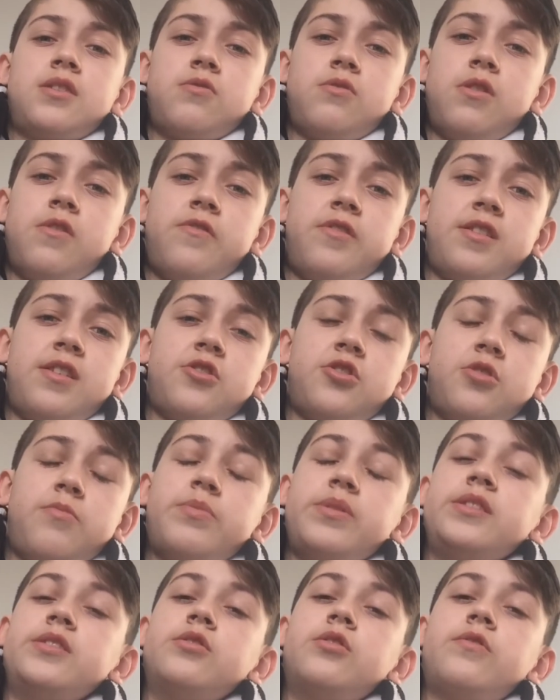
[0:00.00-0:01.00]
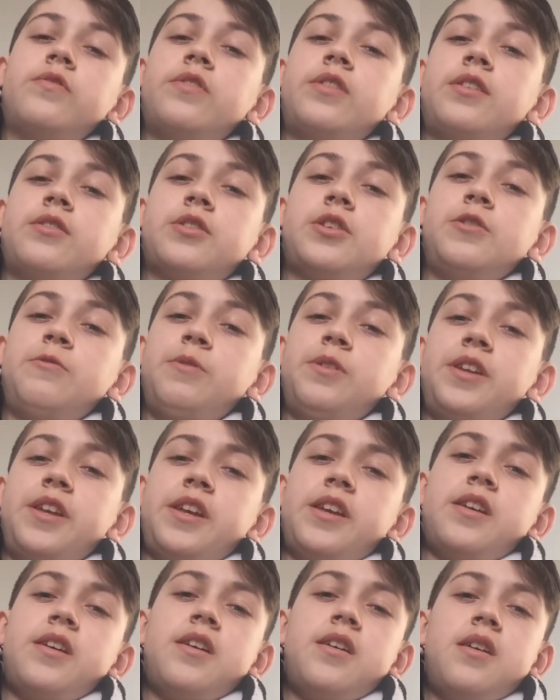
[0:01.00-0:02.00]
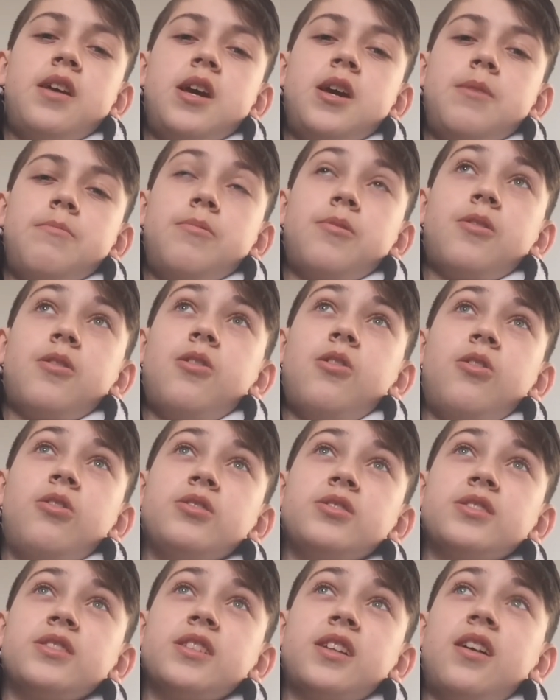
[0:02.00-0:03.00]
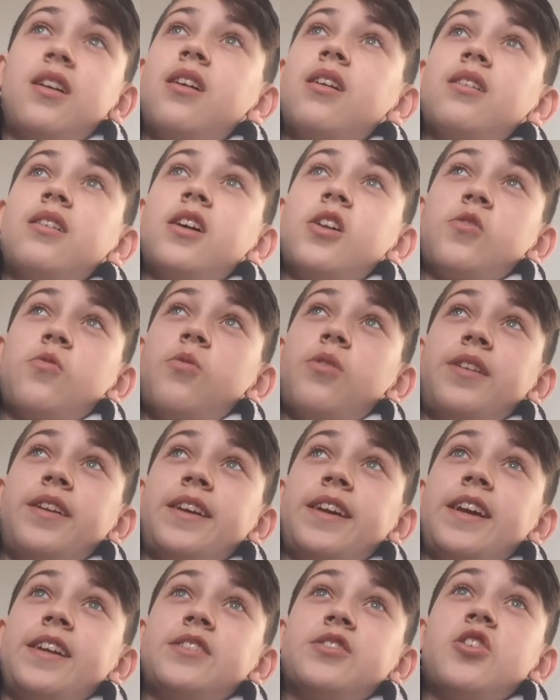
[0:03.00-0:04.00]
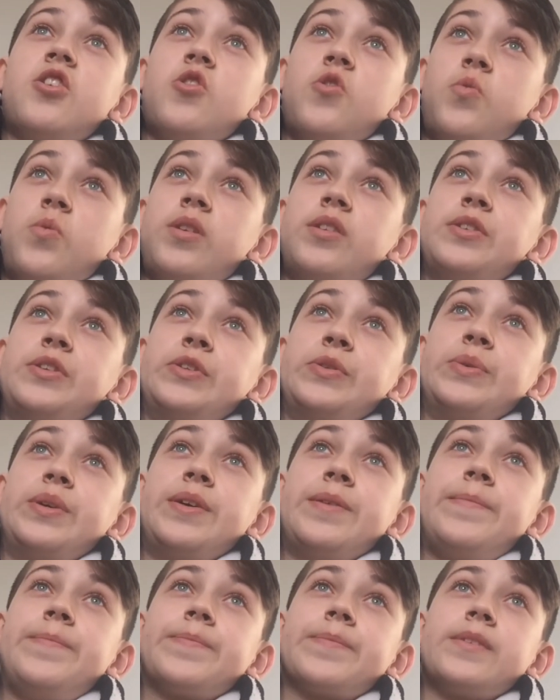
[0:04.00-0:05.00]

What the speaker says: You know, I think that should be enough for this Q&A because, you know, I don't want to get too into it.